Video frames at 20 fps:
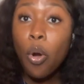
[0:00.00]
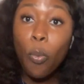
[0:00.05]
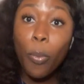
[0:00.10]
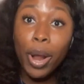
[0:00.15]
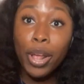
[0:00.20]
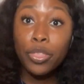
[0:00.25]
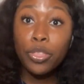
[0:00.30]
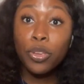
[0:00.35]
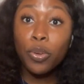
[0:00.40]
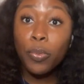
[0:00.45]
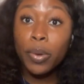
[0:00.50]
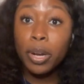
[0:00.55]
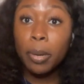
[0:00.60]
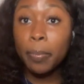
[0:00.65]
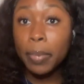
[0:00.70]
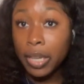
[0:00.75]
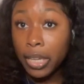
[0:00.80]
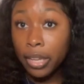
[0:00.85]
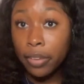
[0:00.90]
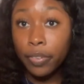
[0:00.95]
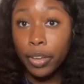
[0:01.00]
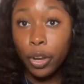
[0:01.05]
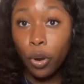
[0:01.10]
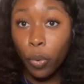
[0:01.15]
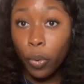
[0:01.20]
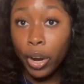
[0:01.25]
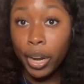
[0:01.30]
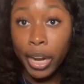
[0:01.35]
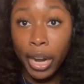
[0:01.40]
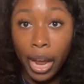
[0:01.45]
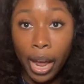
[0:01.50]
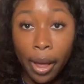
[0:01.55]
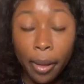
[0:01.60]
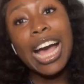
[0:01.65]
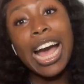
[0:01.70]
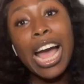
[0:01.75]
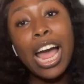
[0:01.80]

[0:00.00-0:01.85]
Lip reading: whether you want to believe it or not.